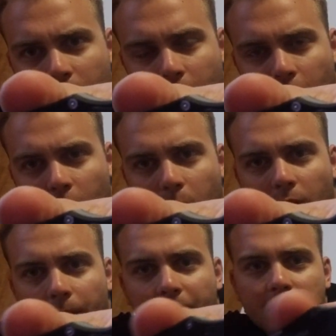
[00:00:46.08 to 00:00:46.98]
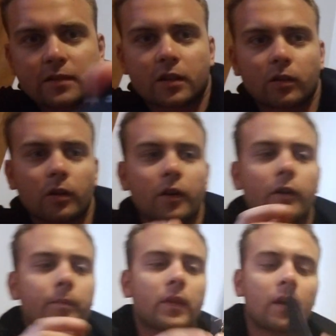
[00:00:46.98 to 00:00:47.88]
a little cobra. That's their
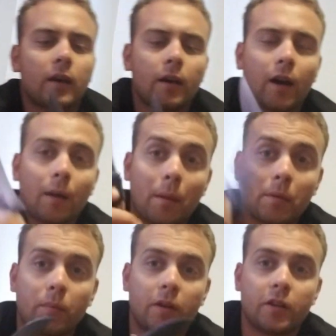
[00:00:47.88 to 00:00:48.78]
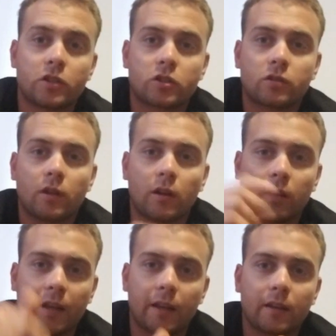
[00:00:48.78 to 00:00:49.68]
logo. Um, I'm going to put a, a,
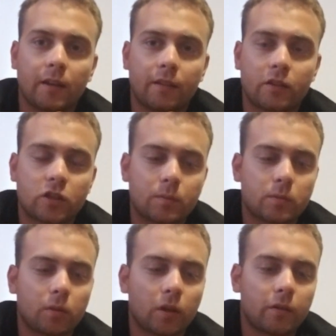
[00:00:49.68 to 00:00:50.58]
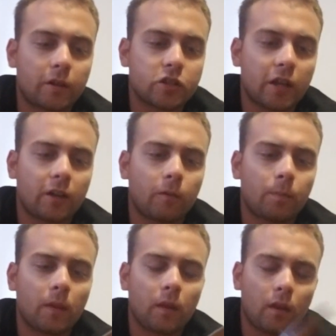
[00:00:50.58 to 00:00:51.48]
link in the description below to their channel.
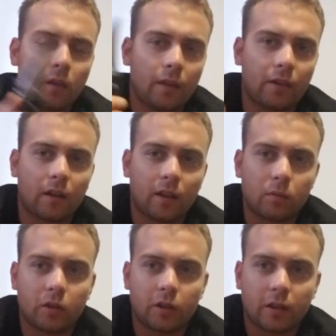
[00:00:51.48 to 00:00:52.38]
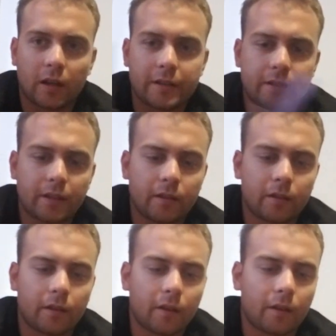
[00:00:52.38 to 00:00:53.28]
They've got a lot of really good
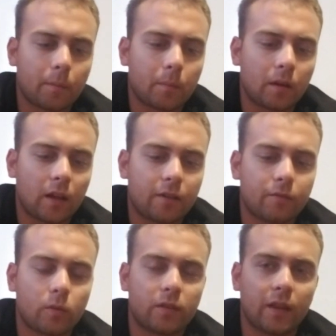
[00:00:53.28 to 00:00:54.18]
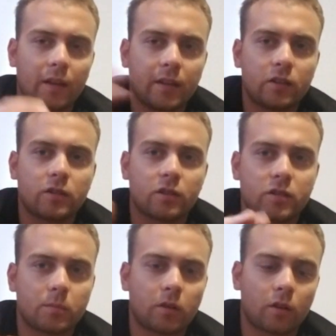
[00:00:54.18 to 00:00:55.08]
content. Um, a lot of what they teach at their
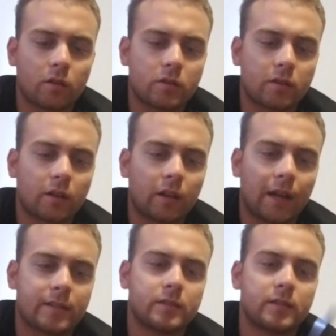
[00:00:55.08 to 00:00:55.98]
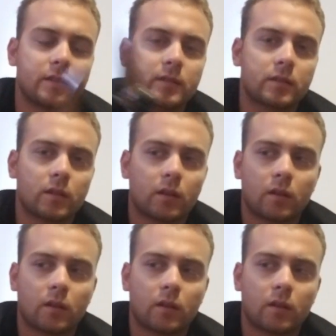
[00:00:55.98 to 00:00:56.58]
seminars and their classes is